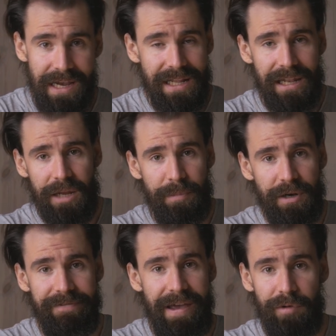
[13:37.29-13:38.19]
Hit that like
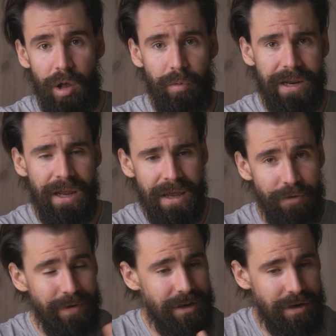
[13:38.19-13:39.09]
button if you haven't already.
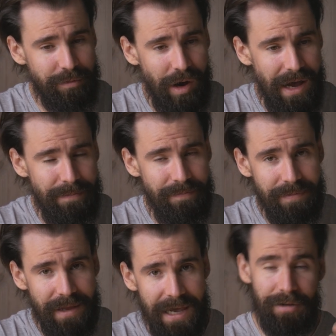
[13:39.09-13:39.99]
Don't forget to subscribe,
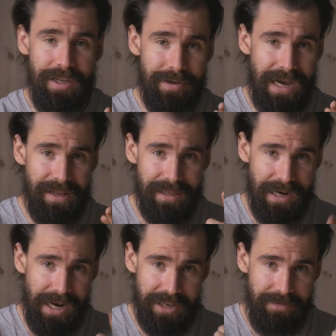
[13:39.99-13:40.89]
and I'll see you guys
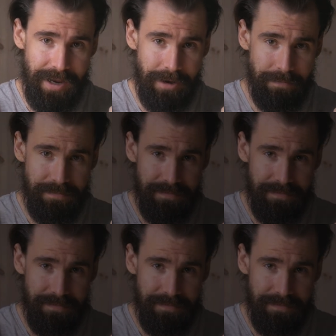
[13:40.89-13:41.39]
in the next video.